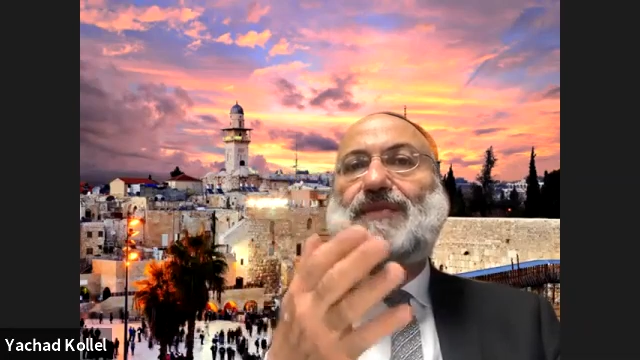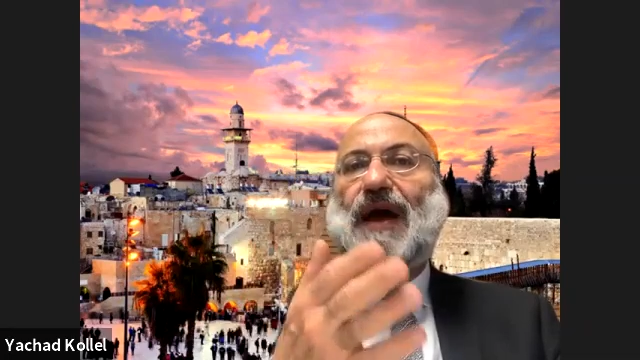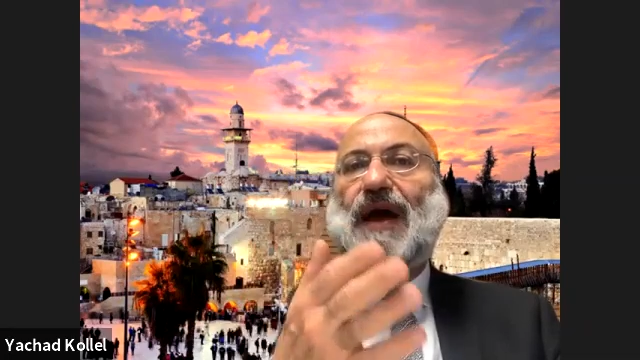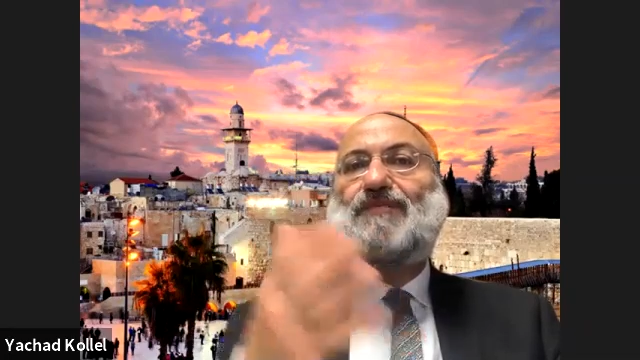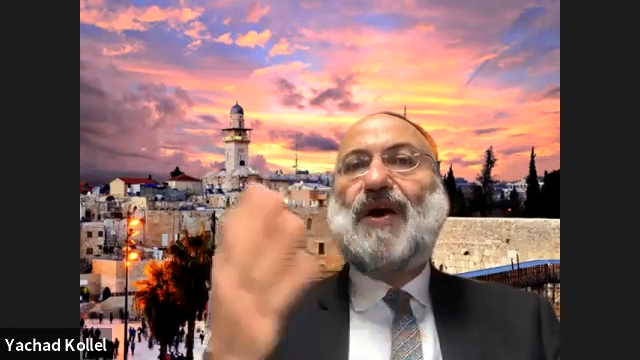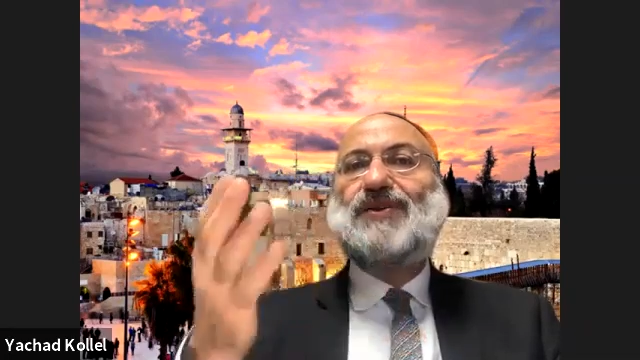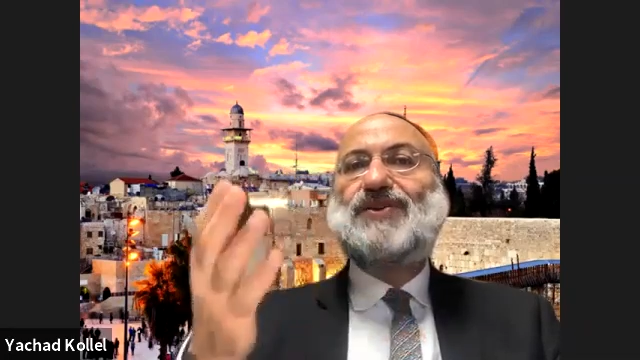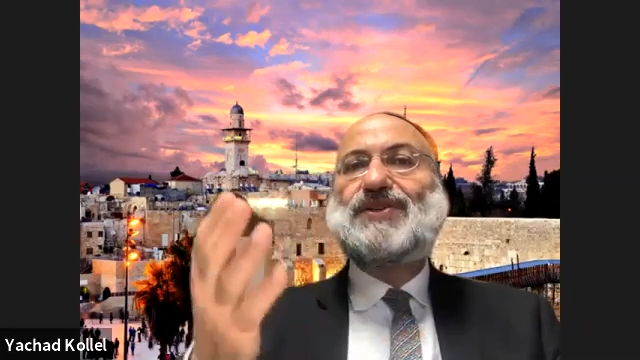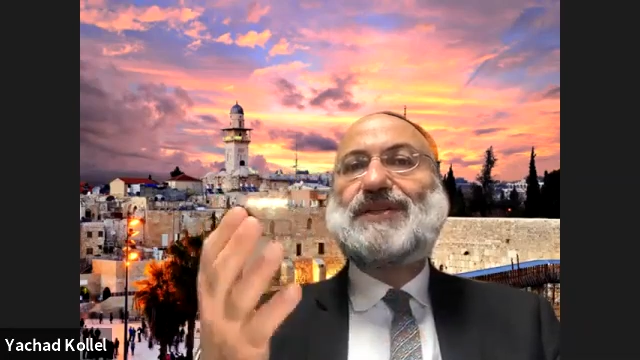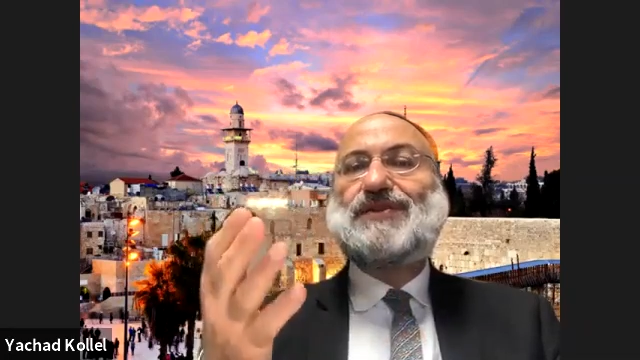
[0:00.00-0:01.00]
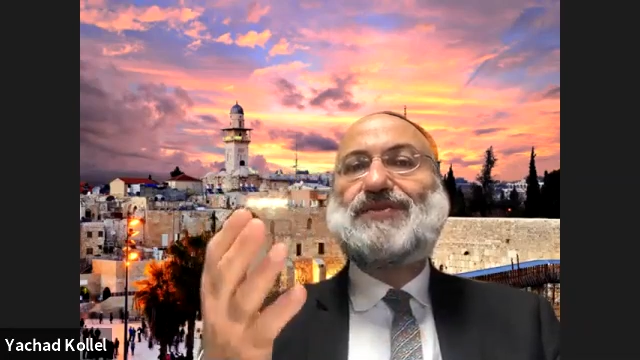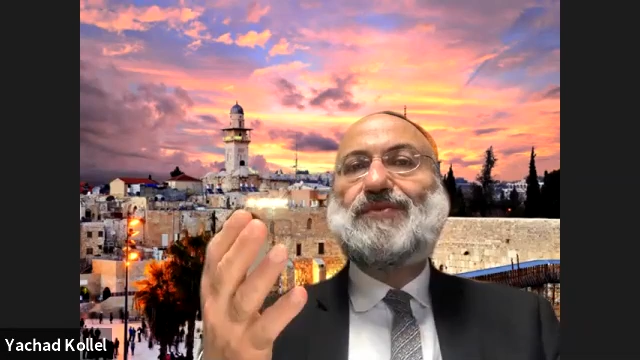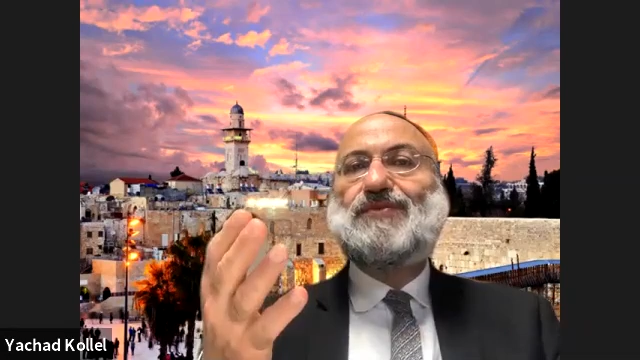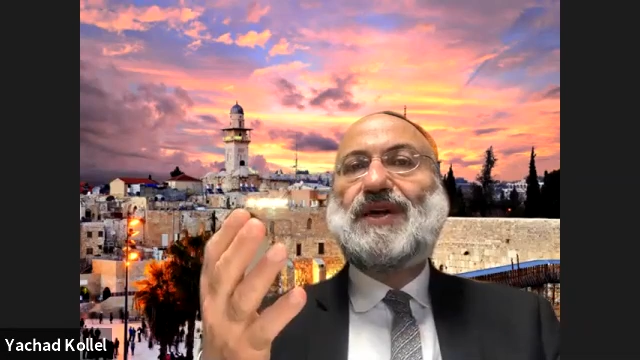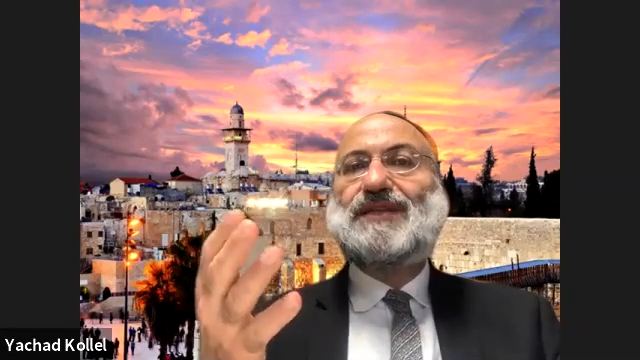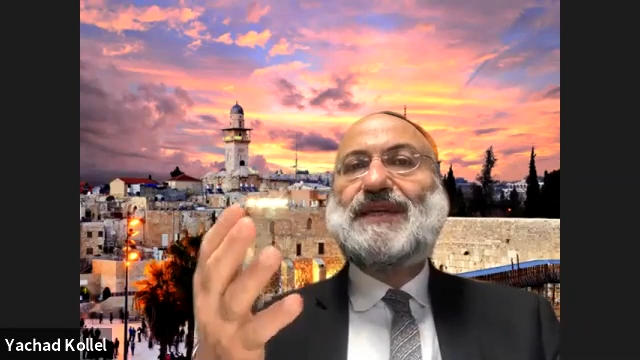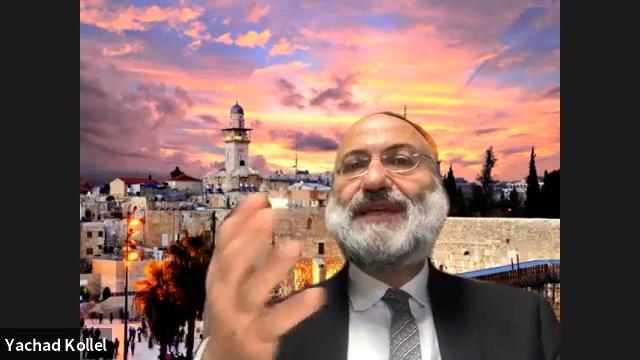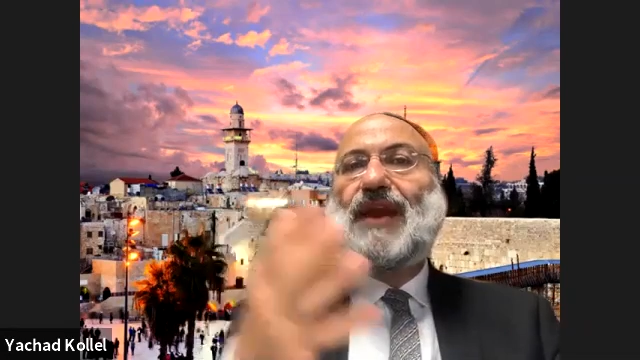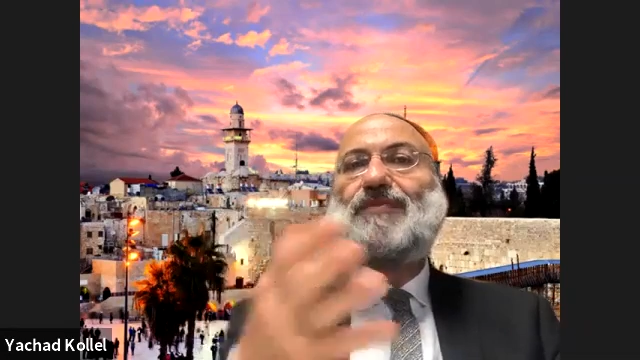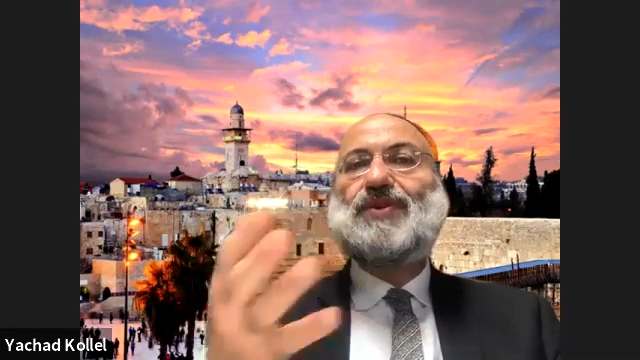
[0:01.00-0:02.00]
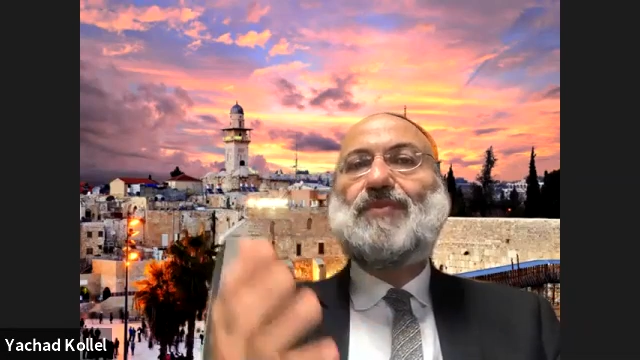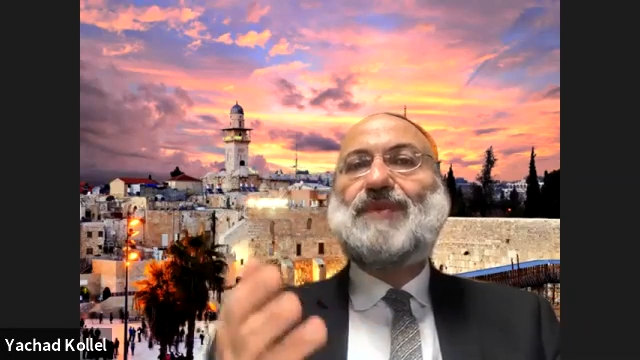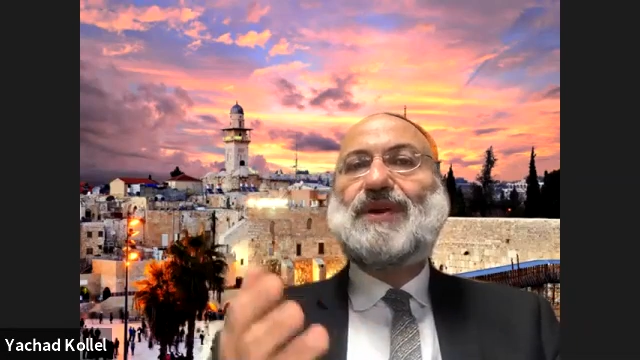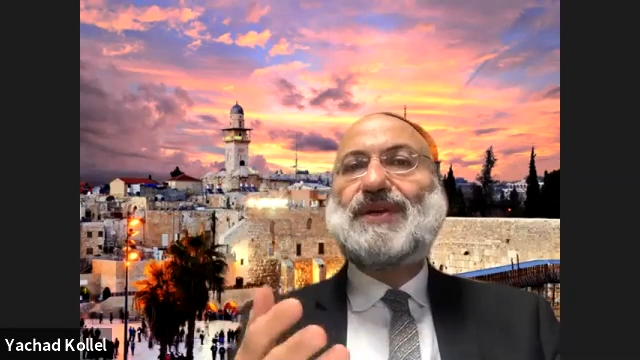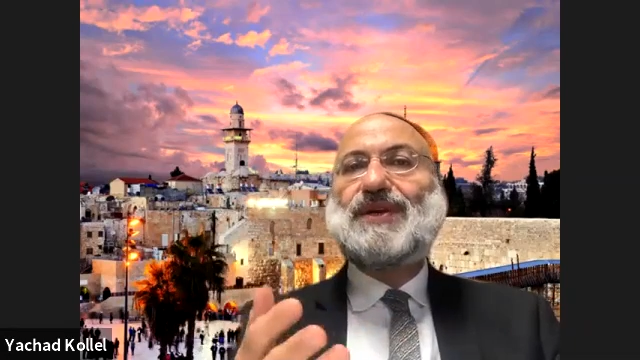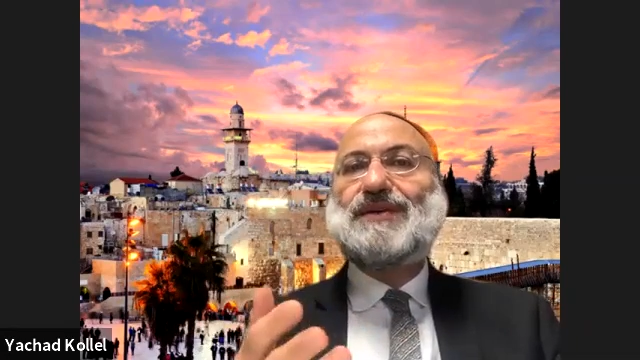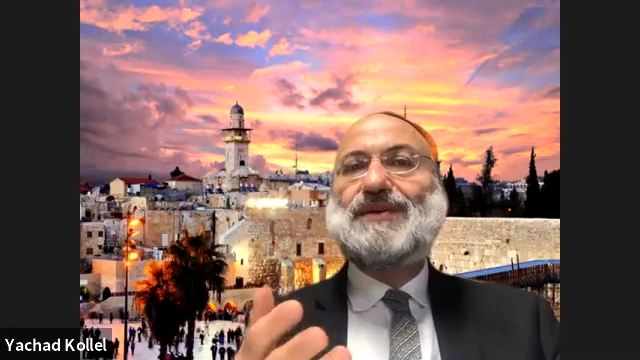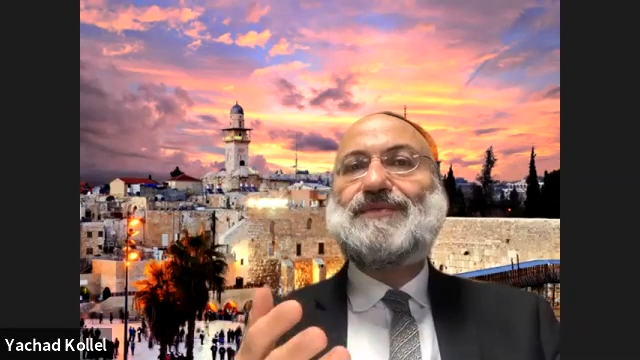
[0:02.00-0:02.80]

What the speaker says: have parties in this room. They cannot be roommates together.